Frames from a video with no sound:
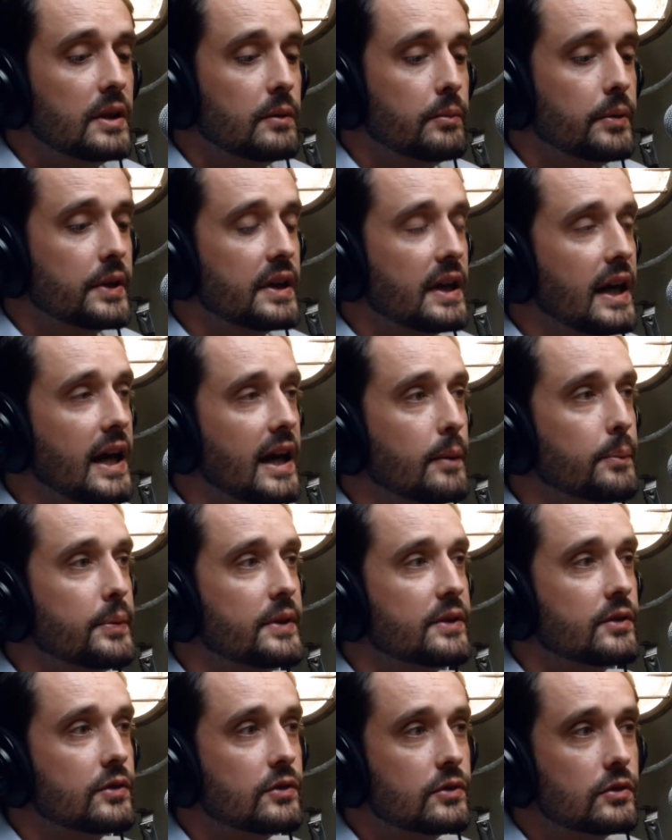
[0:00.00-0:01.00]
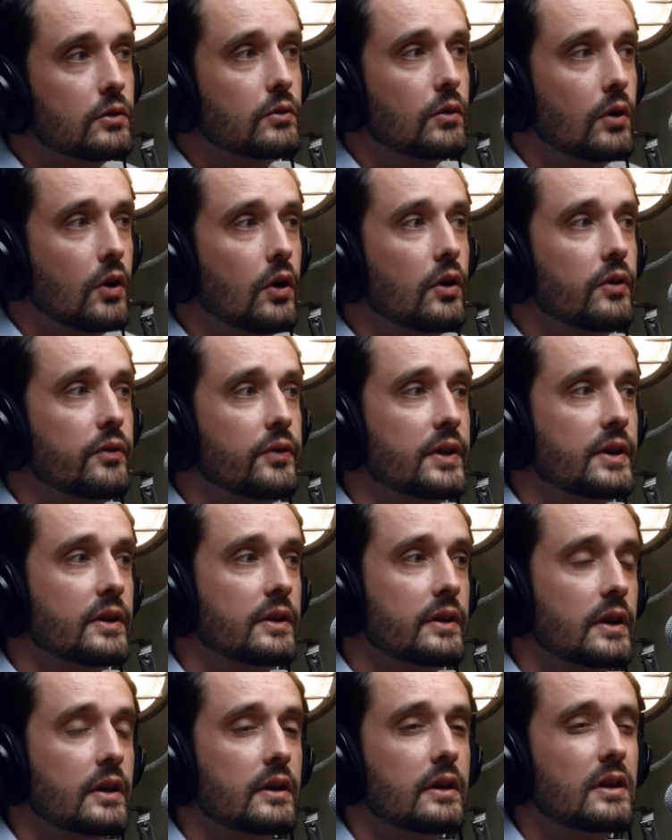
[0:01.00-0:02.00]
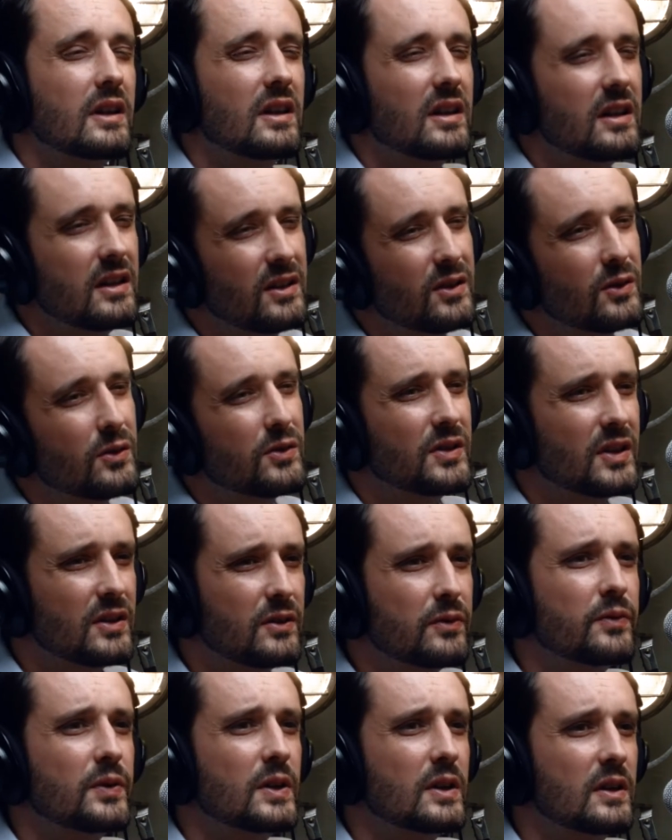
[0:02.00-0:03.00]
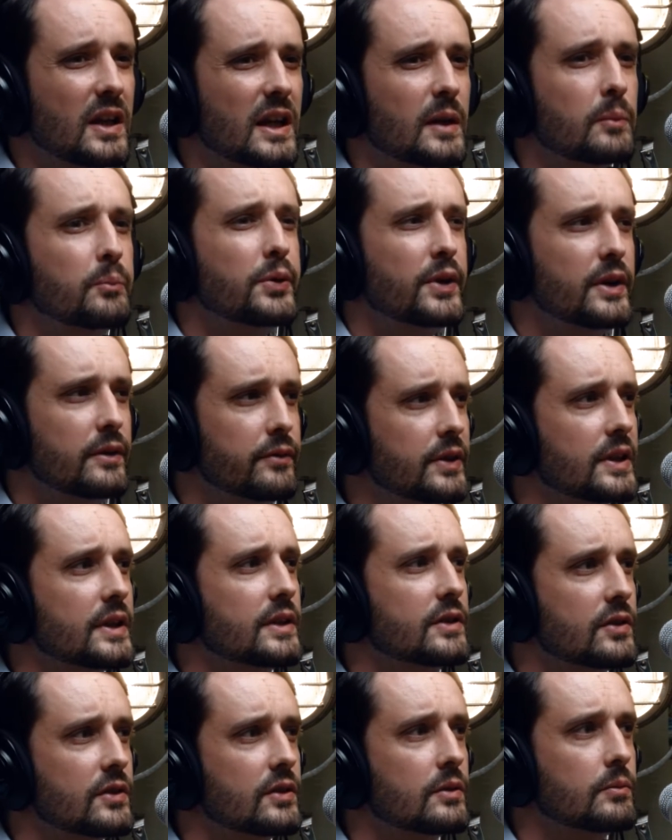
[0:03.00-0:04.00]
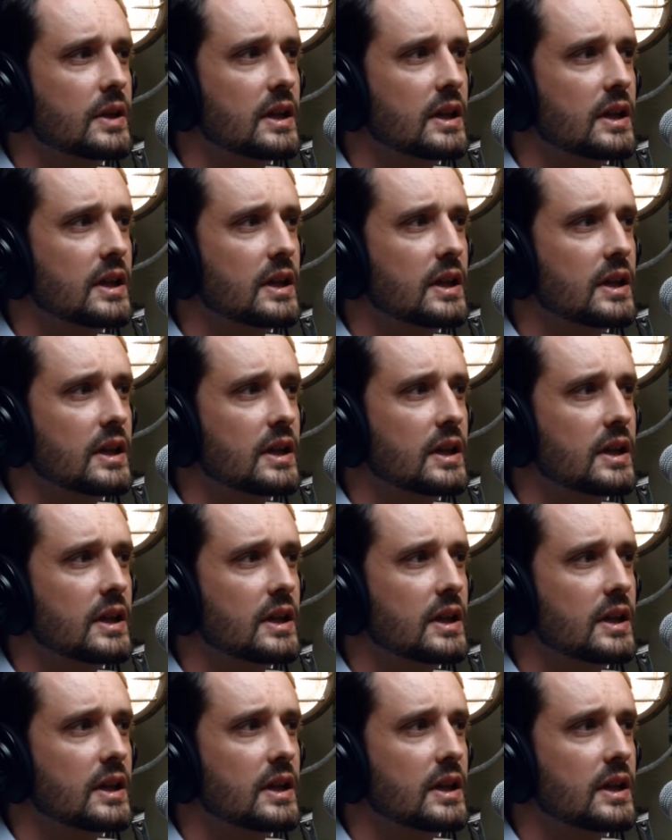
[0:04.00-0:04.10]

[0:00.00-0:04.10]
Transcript: but it happens so often that, you know, it does feel like privilege to me.